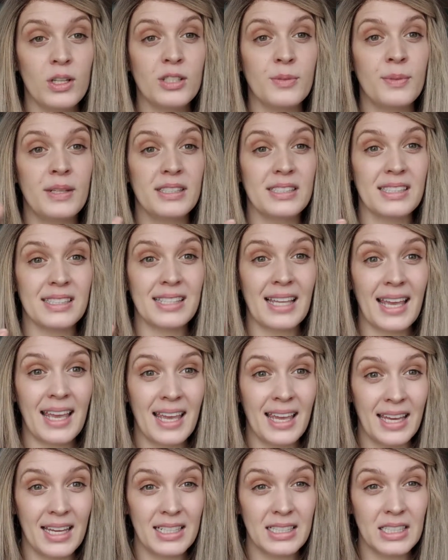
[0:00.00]
which means it's
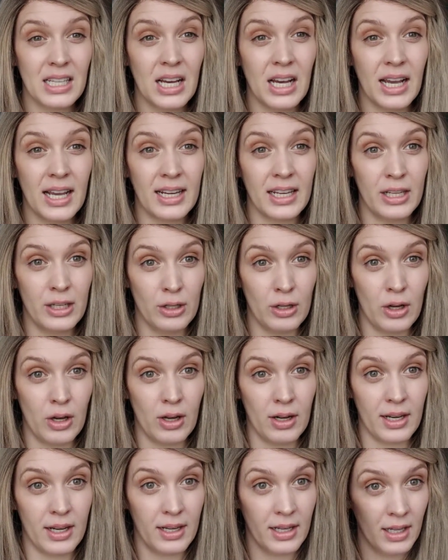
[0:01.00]
hand tied and
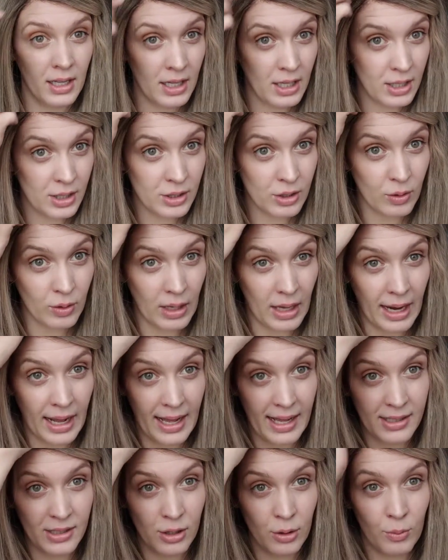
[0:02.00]
knotted, so that
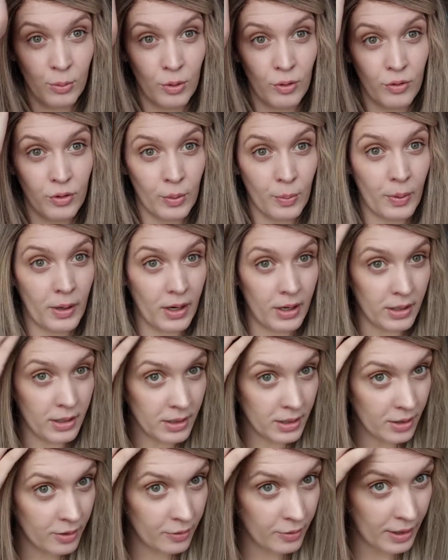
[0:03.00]
as you move the
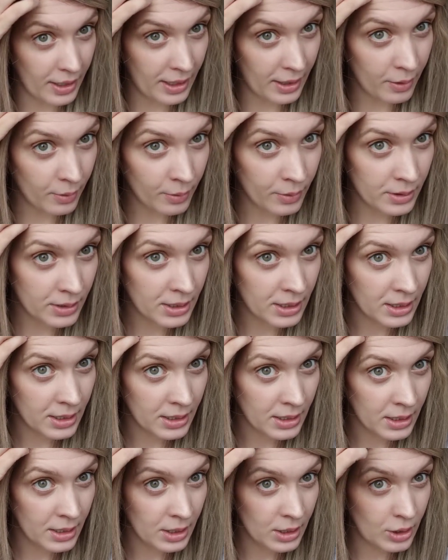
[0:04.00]
part around,
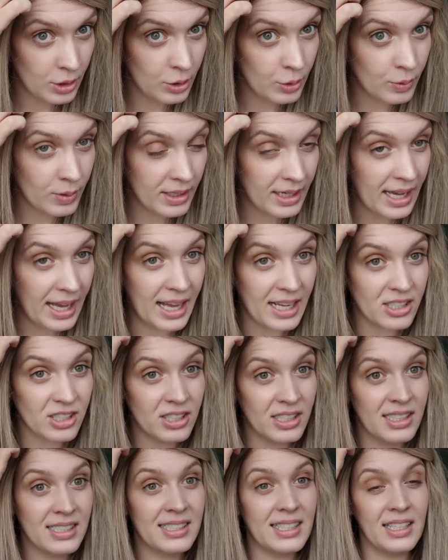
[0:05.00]
you can
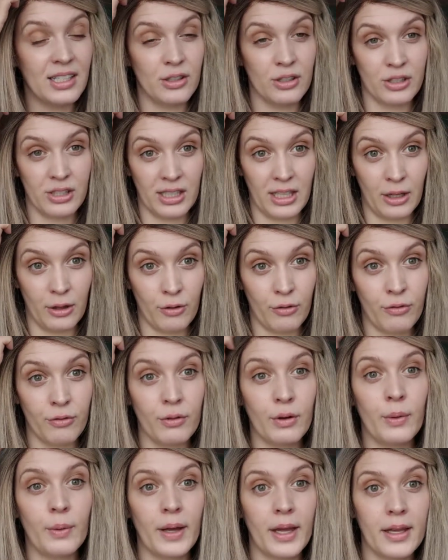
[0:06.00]
actually see your skin
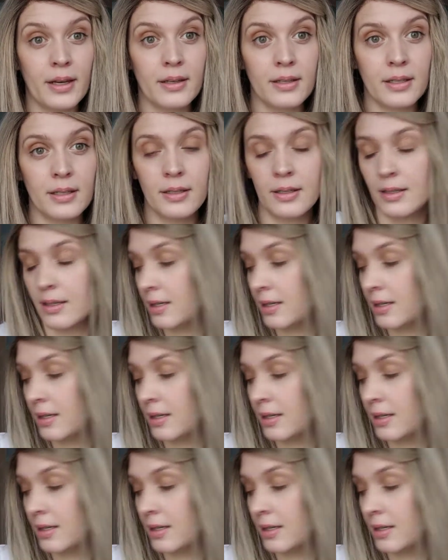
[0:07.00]
through it.